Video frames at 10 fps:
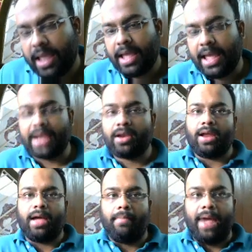And
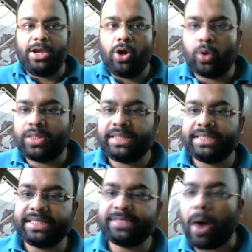I know that
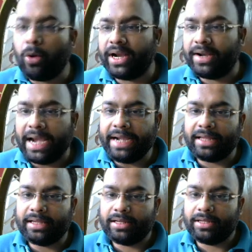this is bounded, right?
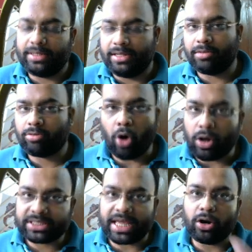
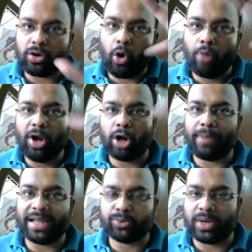Cos cannot go beyond
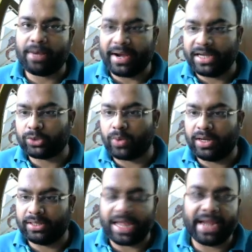+1 and
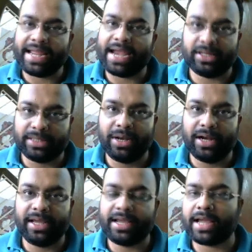-1. Sine
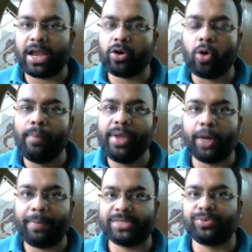similarly cannot go
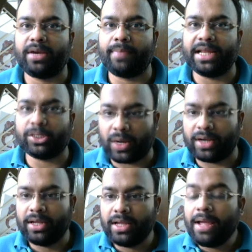beyond +1 and -1.
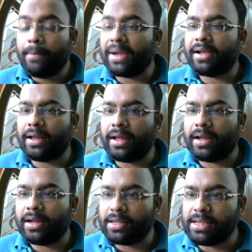But
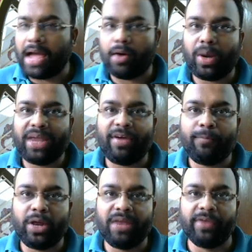yeah, what if I
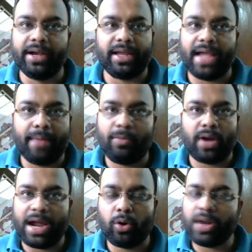put infinity?
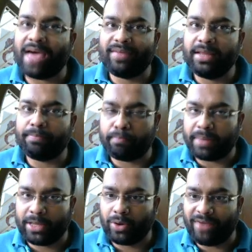I don't have any
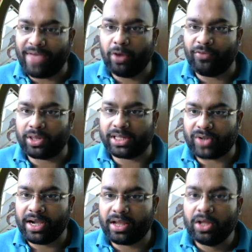particular value for this,
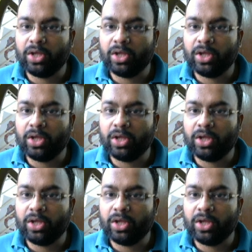right?